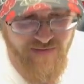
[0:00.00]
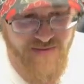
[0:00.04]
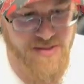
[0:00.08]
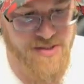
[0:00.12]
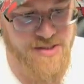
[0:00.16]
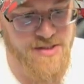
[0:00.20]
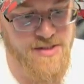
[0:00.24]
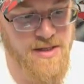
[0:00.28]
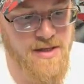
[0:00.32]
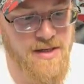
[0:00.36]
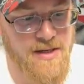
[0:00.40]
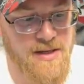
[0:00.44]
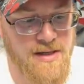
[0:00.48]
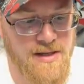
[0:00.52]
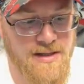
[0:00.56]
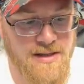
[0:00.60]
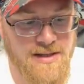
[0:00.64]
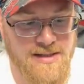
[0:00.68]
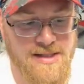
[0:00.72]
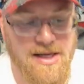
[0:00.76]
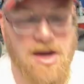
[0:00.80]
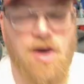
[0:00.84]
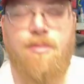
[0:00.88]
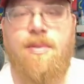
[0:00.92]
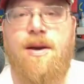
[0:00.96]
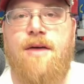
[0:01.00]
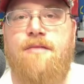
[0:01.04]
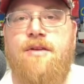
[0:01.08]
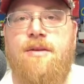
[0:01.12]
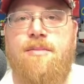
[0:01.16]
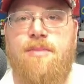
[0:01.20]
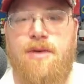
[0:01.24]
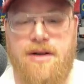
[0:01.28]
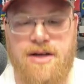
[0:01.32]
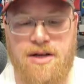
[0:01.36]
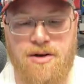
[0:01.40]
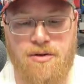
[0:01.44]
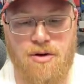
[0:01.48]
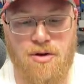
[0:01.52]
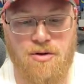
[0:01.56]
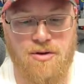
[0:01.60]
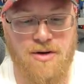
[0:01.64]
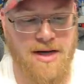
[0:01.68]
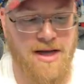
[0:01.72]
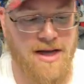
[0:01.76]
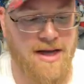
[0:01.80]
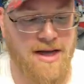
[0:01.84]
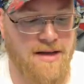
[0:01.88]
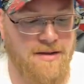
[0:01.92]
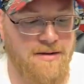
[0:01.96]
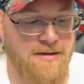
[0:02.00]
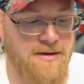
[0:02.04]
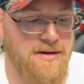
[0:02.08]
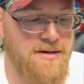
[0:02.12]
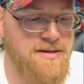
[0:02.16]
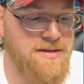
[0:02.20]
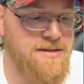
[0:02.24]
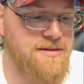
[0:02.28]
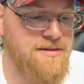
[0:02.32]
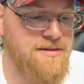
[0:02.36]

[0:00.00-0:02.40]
Just, let's help everybody grow together.